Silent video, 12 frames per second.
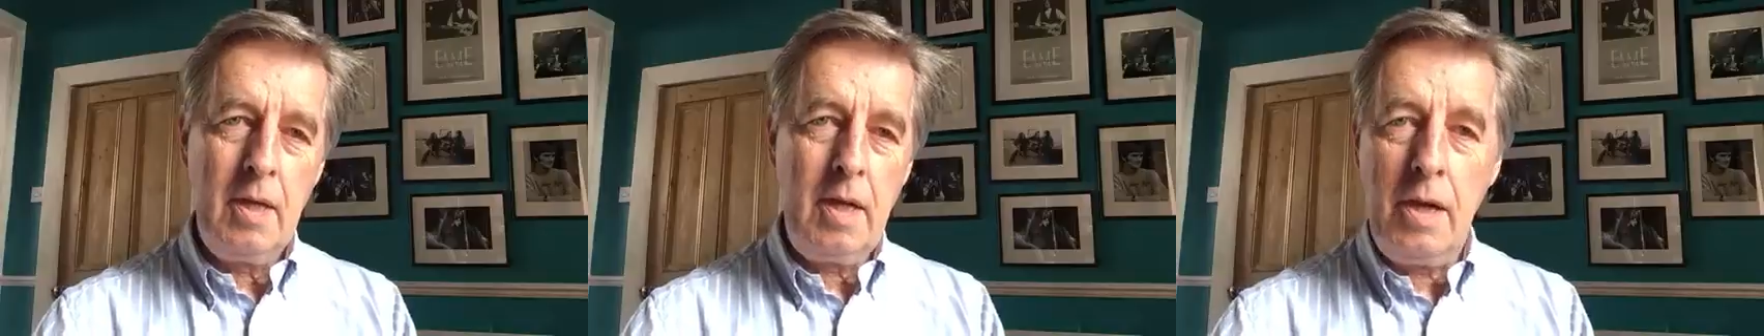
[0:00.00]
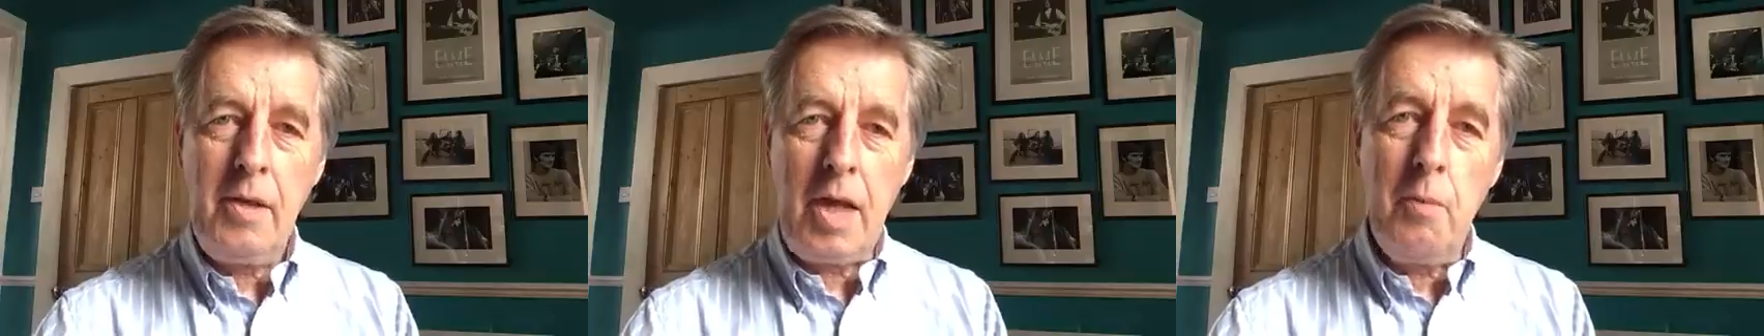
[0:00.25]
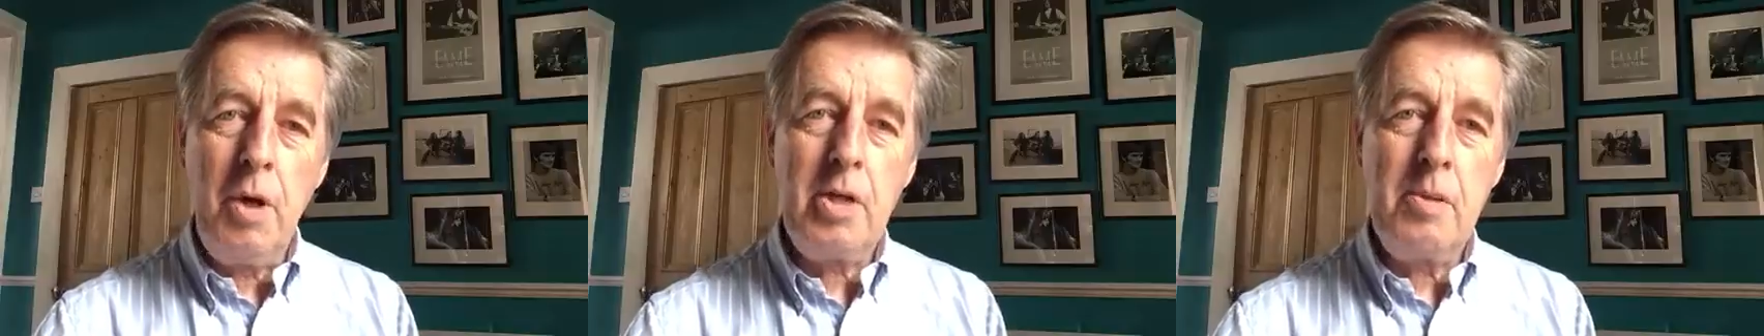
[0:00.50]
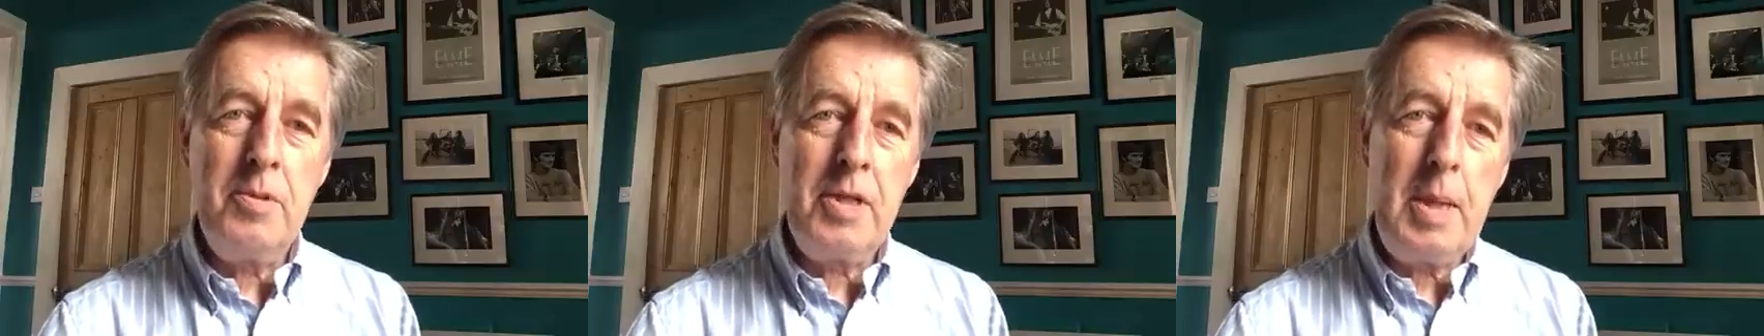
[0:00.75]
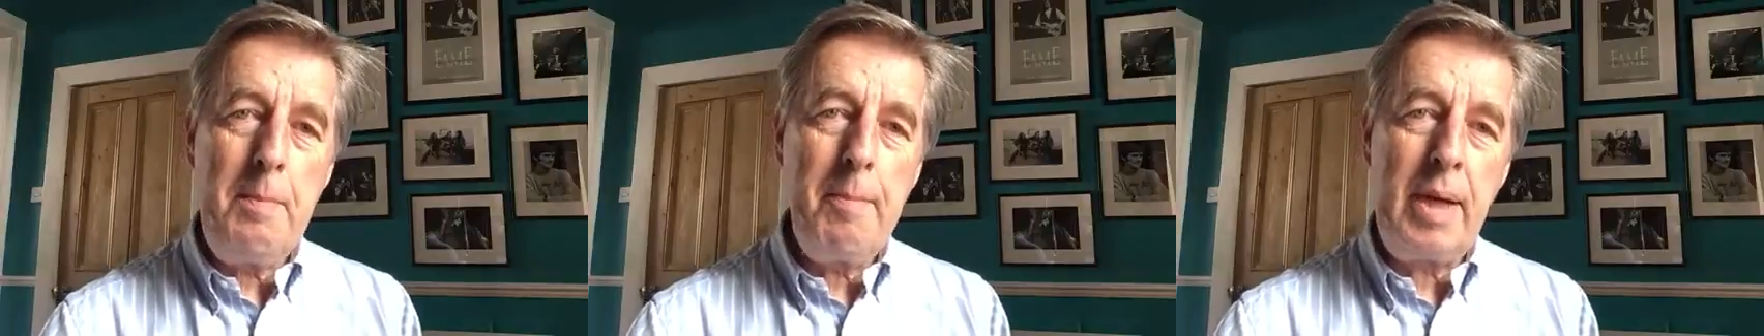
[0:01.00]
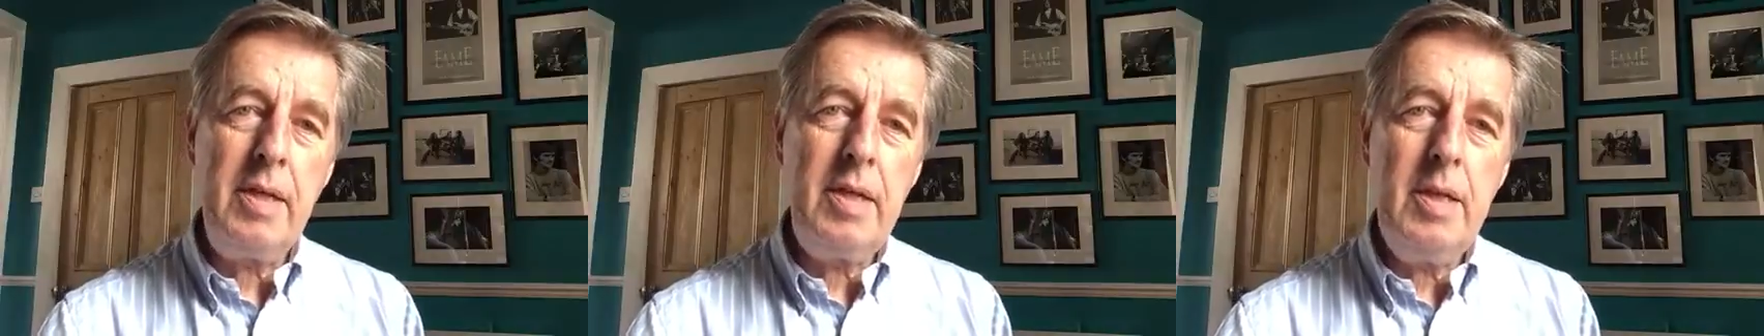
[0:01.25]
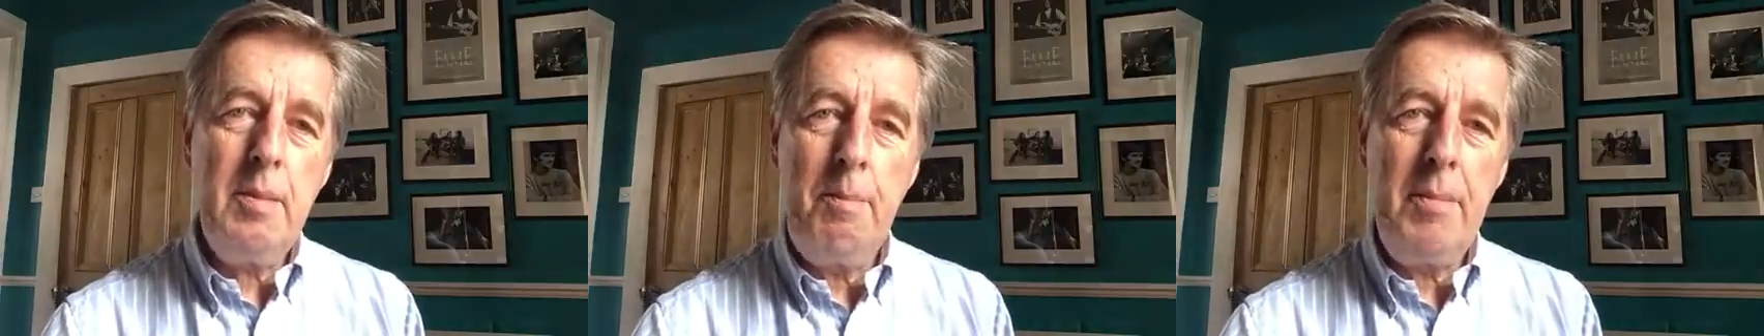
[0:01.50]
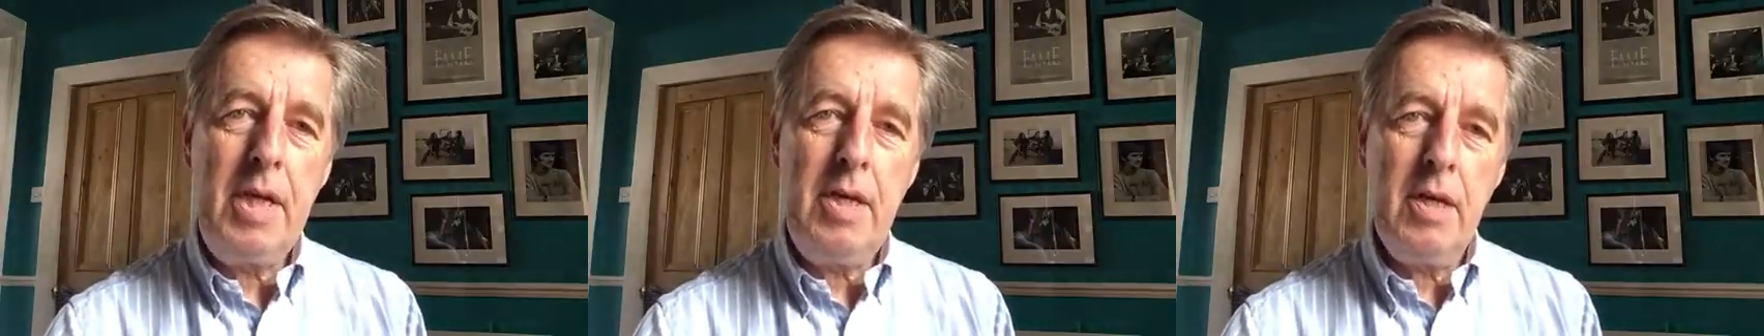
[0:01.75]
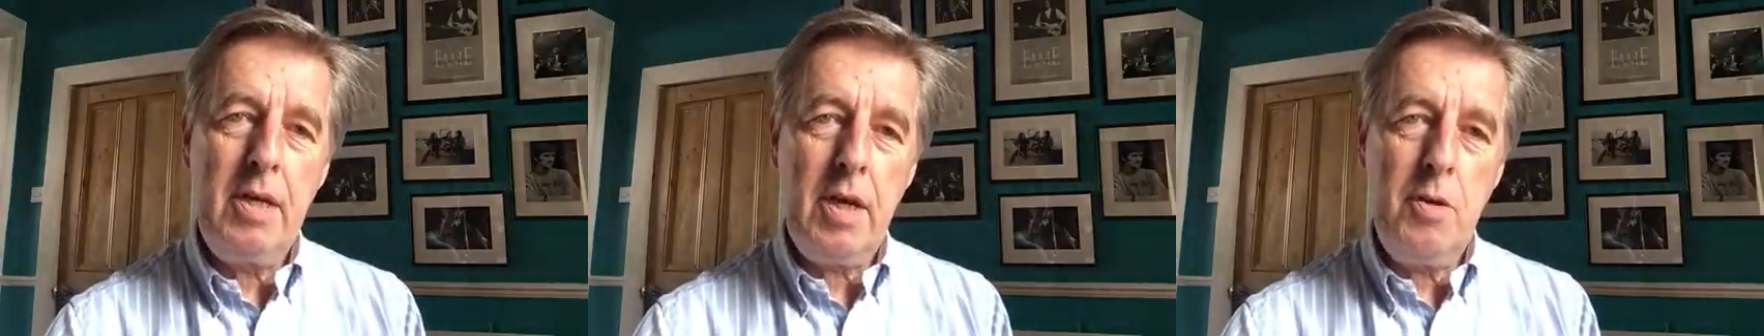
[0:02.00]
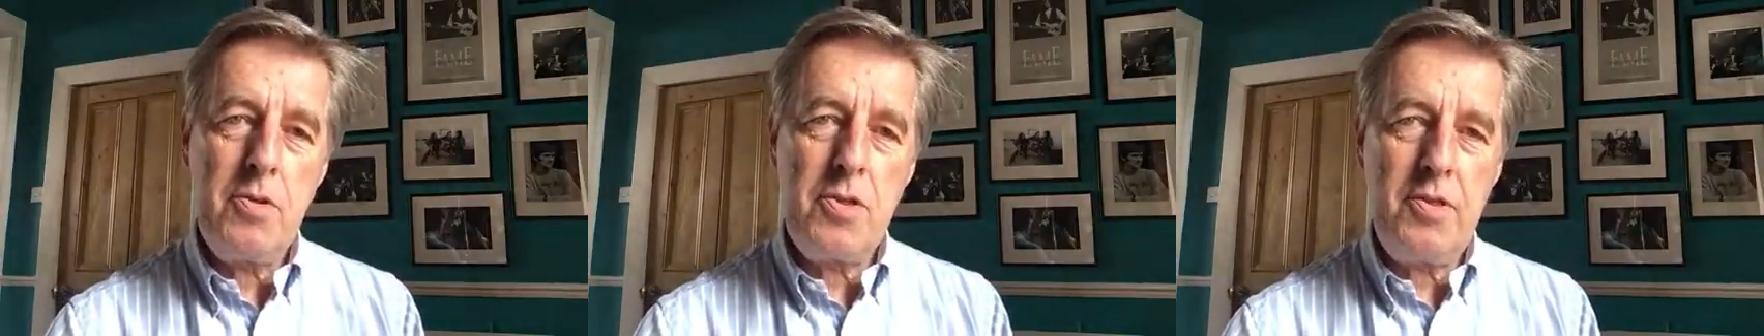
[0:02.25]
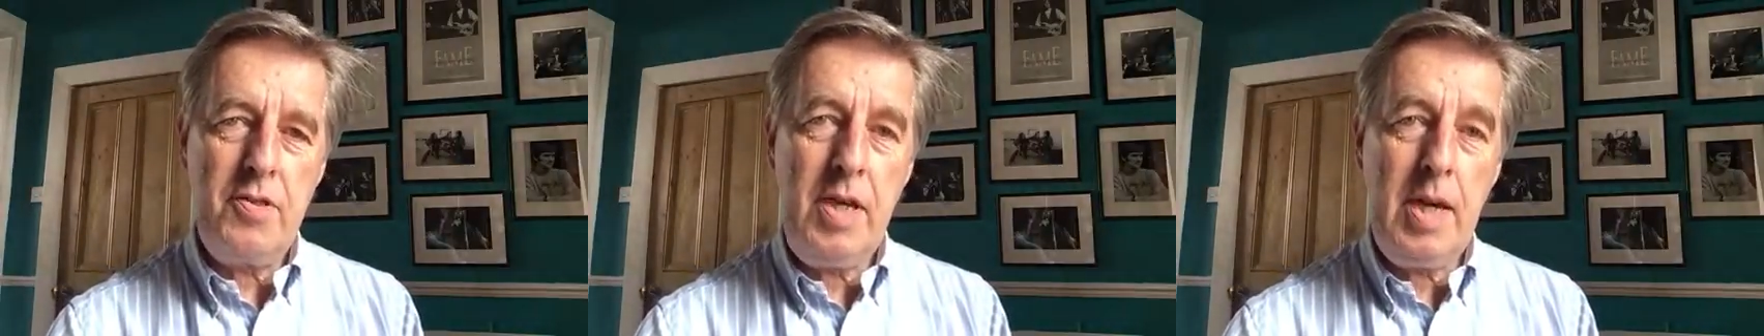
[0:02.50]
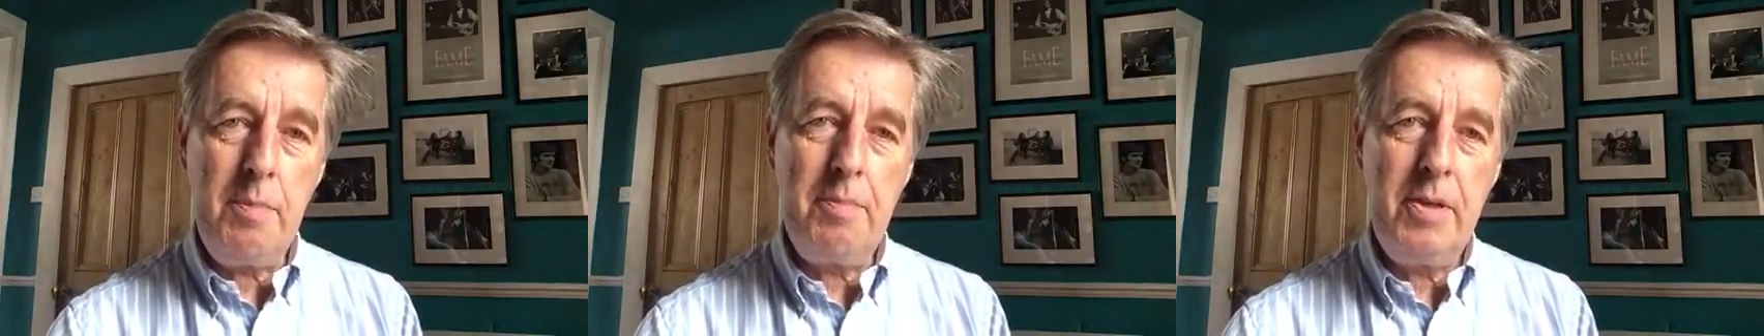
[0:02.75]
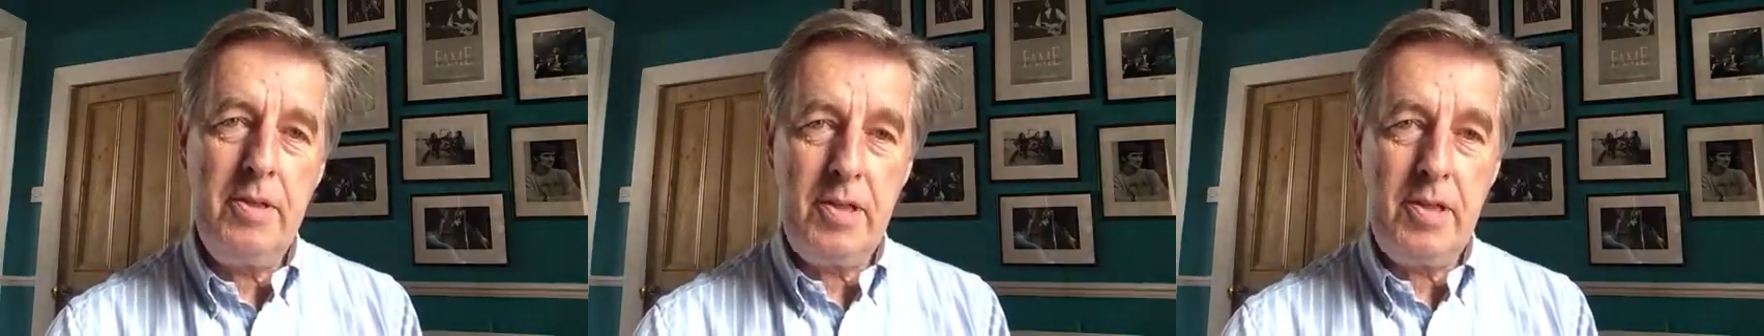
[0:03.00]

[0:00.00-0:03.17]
Hello there, welcome to the Monday Media Coach Tip.